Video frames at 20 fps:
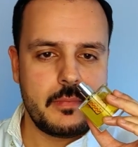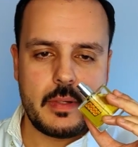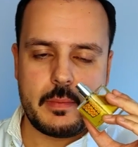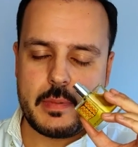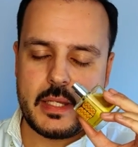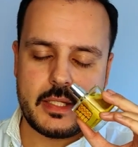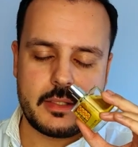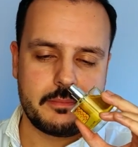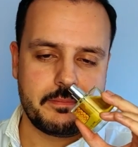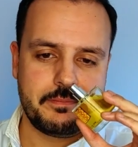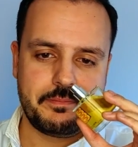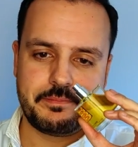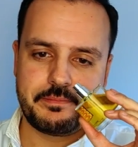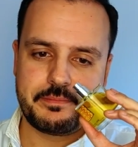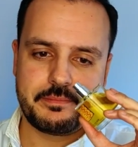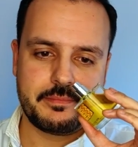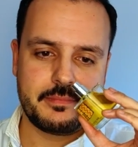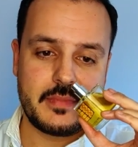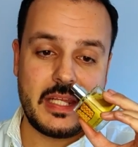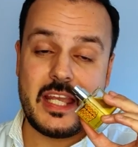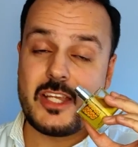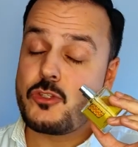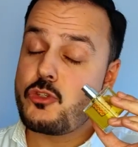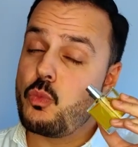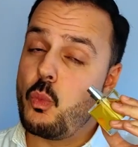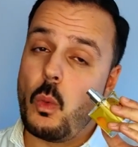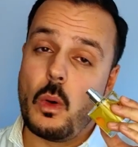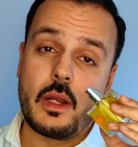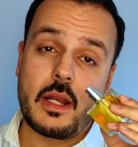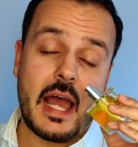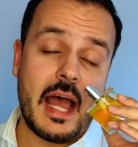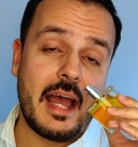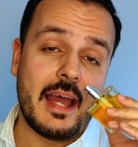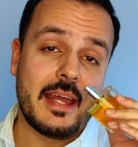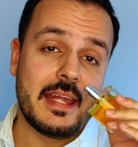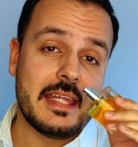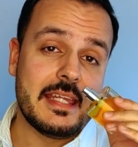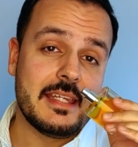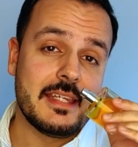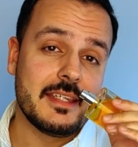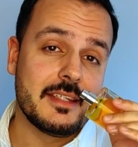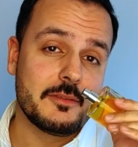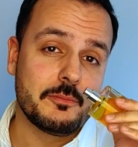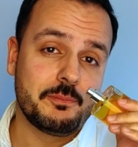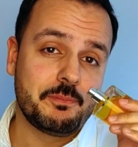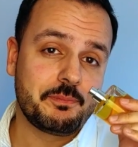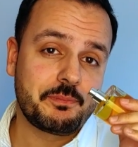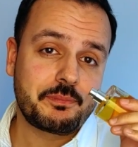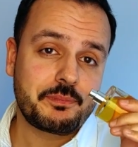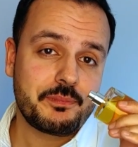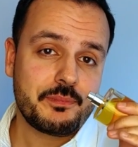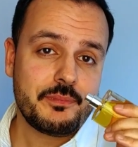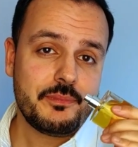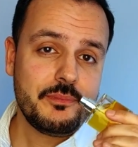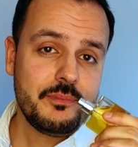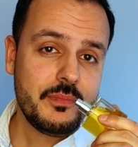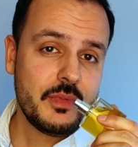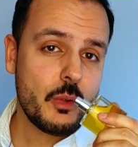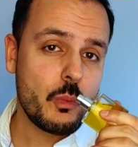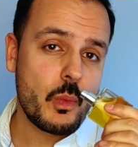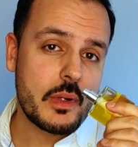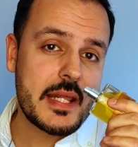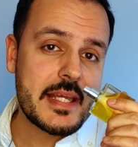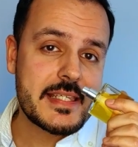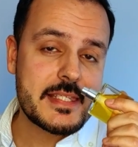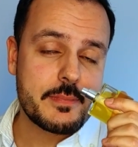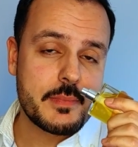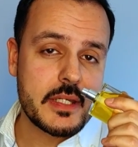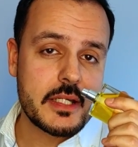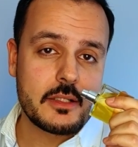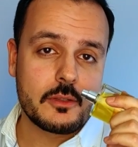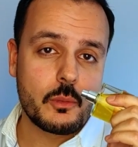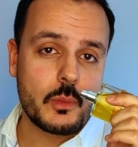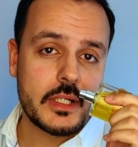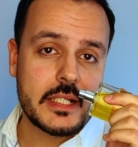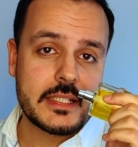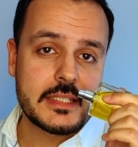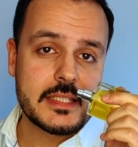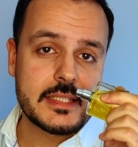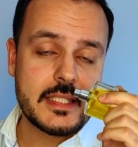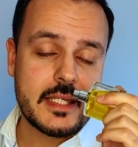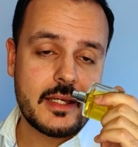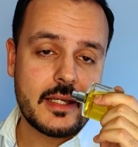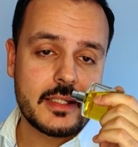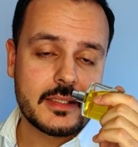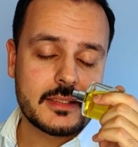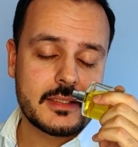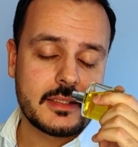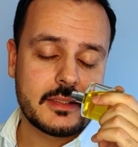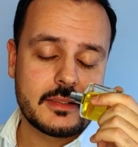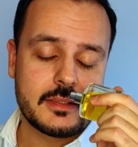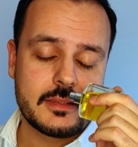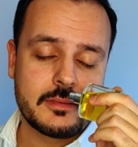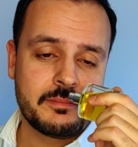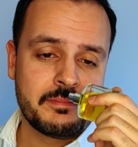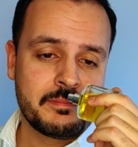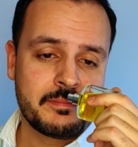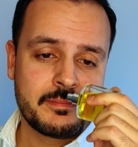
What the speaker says: Man, it's what I smell, what I detect, and